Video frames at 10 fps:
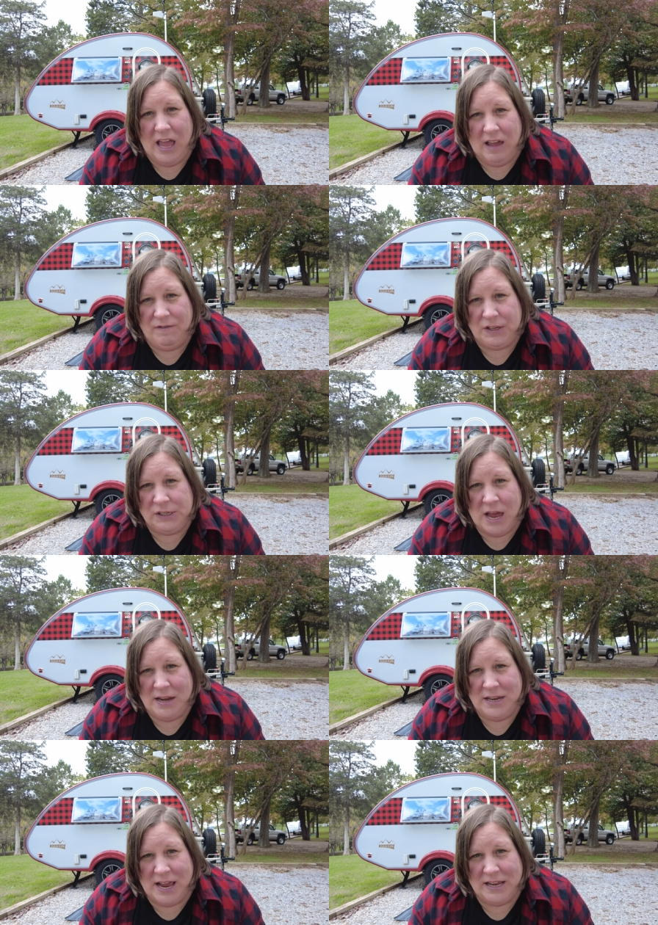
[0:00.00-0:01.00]
if this
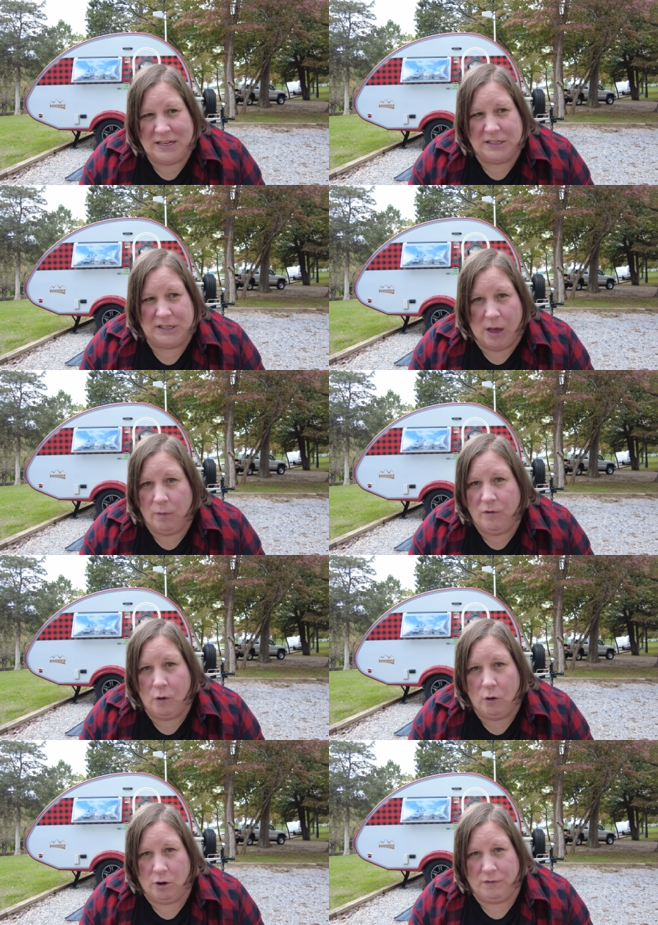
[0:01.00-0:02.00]
content is helpful
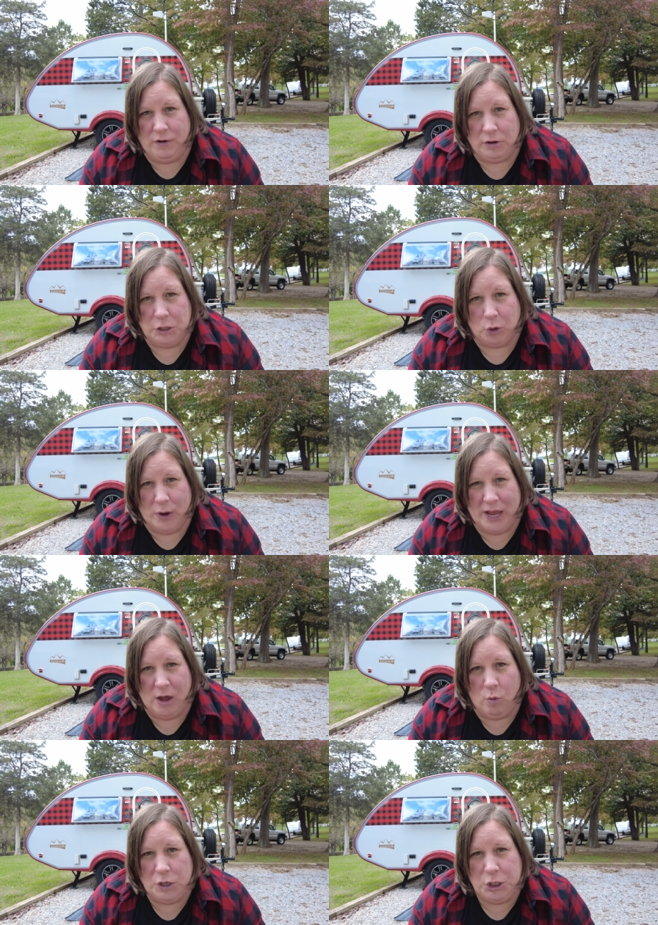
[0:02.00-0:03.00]
or if you're enjoying
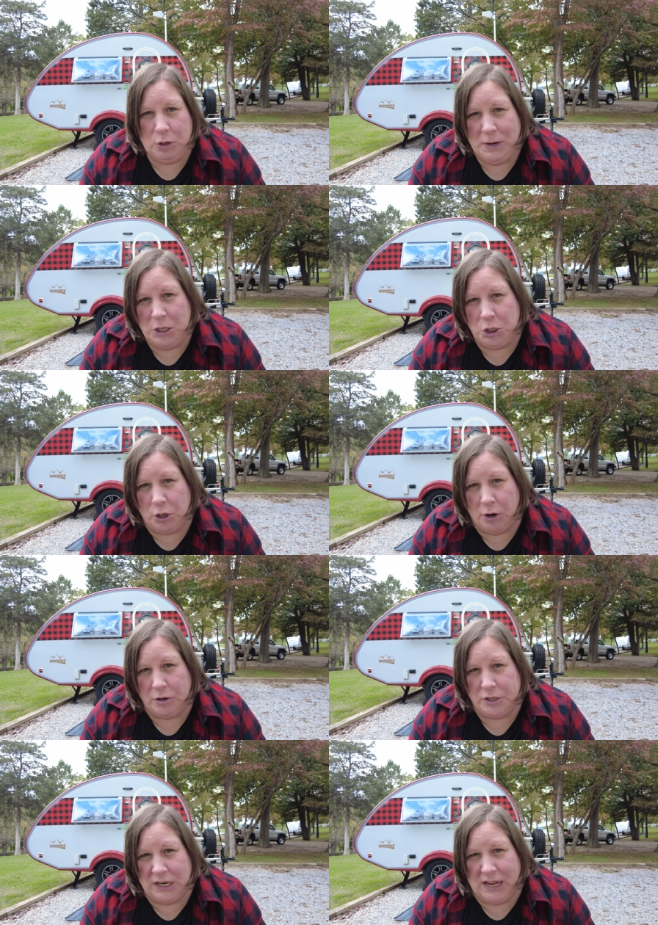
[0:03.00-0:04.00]
it, would you be
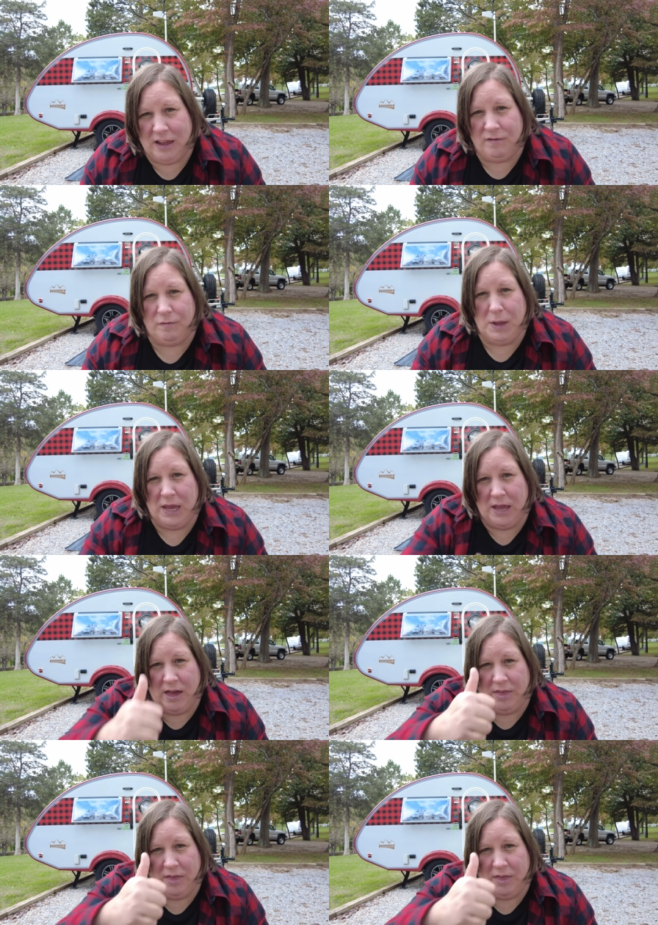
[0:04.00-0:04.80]
sure to give me